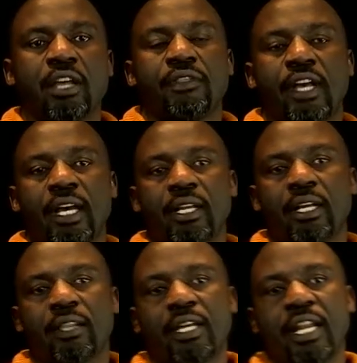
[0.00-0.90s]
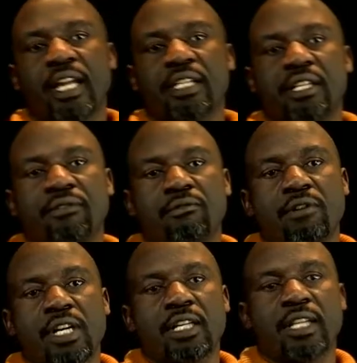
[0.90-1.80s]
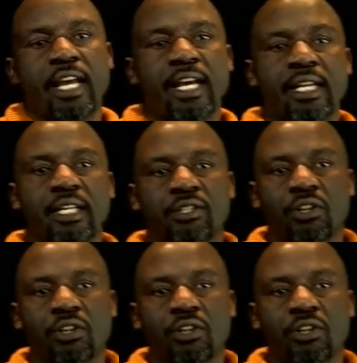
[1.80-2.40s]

then the negative 1 there does